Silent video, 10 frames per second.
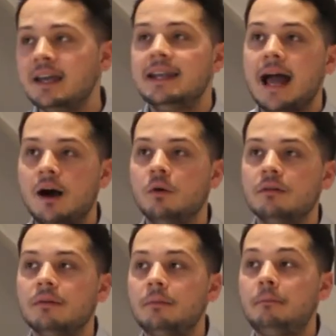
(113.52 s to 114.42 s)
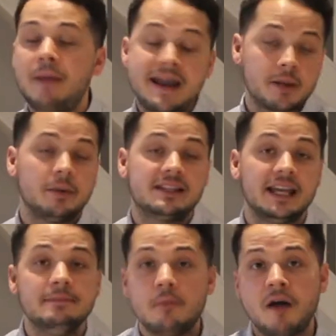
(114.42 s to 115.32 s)
Now,
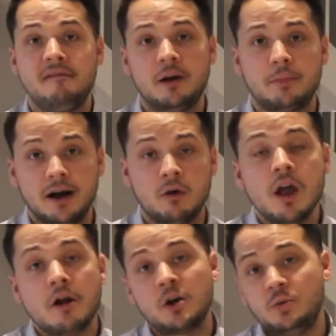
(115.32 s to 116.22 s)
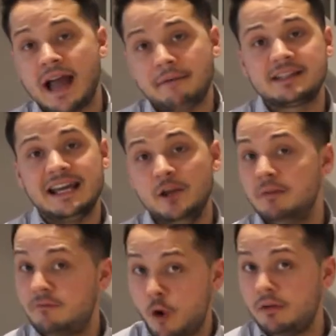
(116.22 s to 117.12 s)
BWT might ring a bell because we have seen them
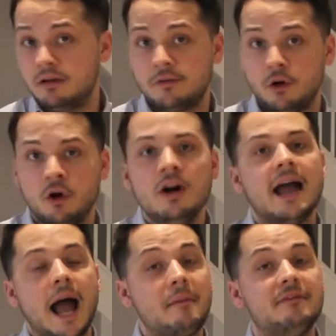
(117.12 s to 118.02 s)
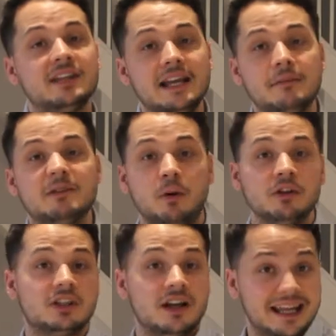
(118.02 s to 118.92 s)
in Formula 4 and we've seen them
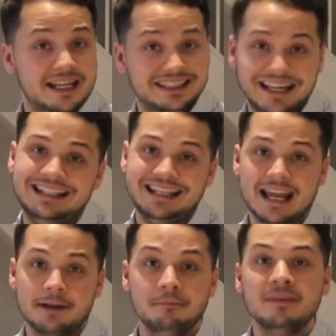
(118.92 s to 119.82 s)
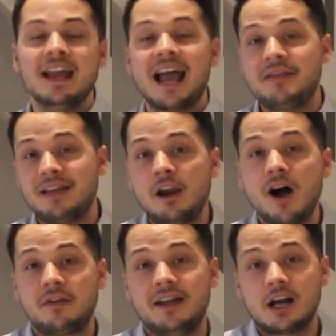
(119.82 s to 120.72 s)
sponsor in DTM and they
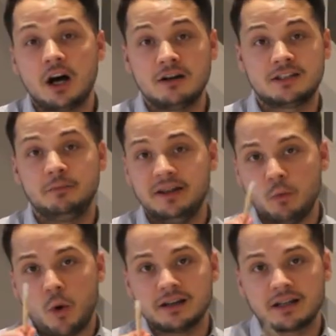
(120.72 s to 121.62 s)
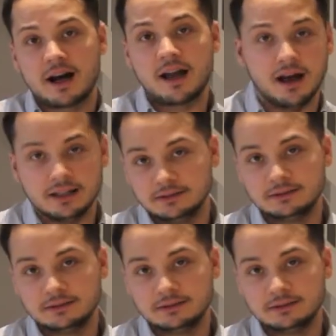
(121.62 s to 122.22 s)
like their cars to be one colour.